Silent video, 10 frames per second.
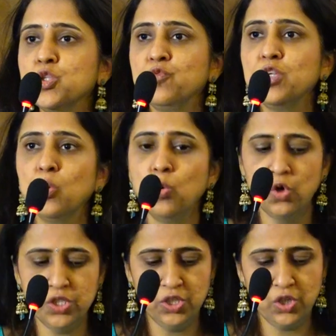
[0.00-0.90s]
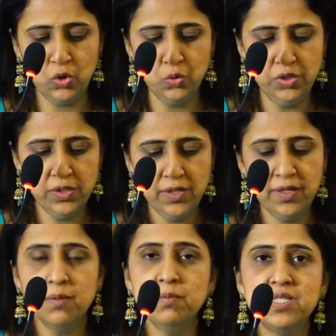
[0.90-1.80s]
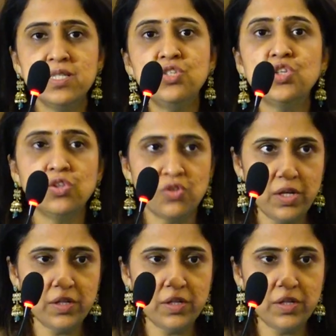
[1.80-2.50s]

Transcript: of the award include Mrs. Chitra